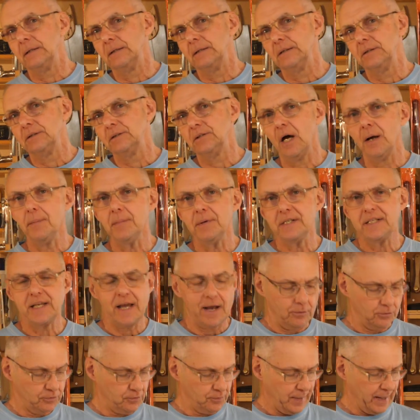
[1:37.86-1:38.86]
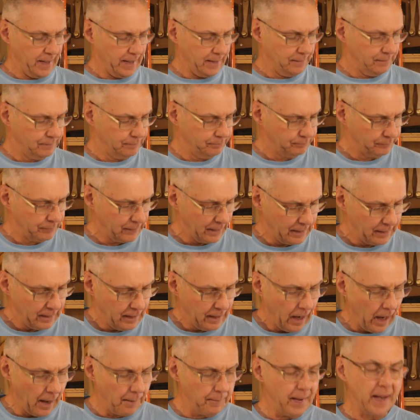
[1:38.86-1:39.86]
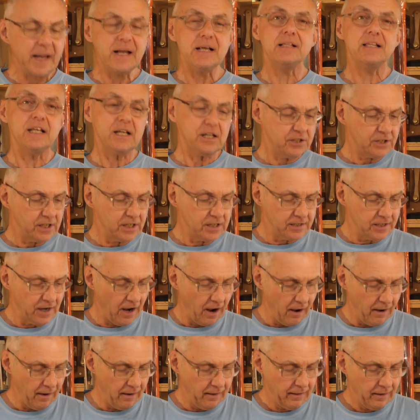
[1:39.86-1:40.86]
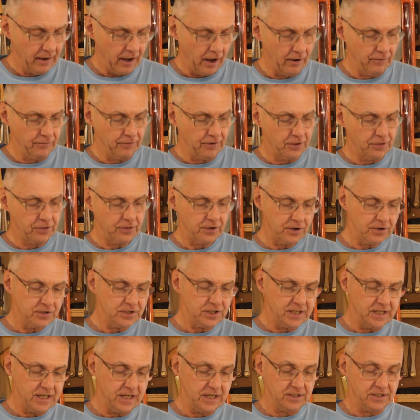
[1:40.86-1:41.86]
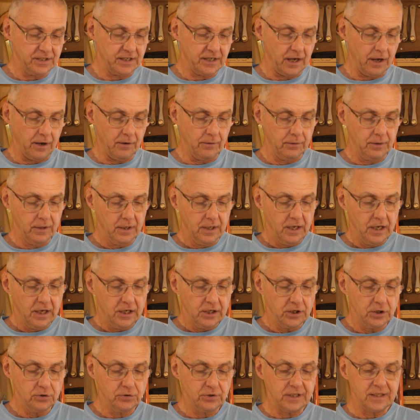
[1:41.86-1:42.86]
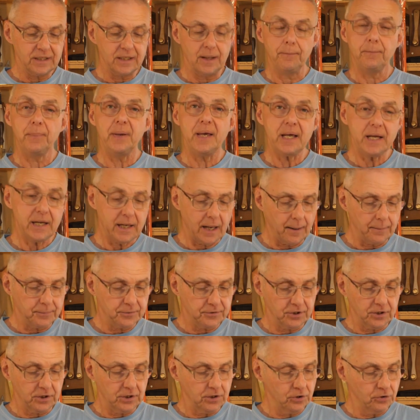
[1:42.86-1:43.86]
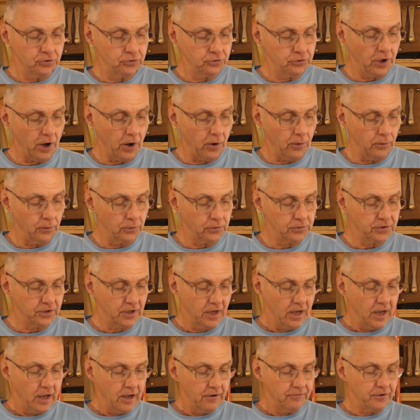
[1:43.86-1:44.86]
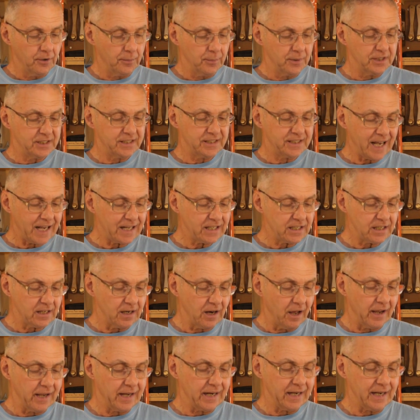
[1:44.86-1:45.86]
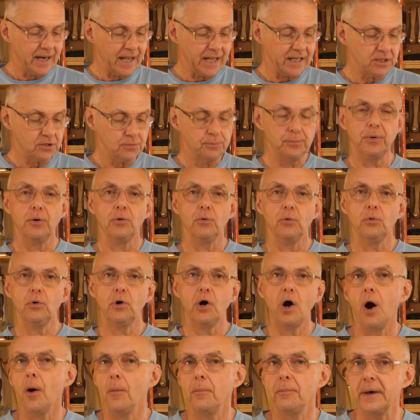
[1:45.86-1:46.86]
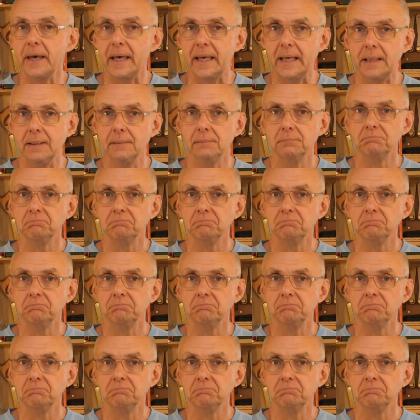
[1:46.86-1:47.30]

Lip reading: Simon tells me, I made this guitar over 30 years ago using the pickups and controls from a satellite Les Paul copy.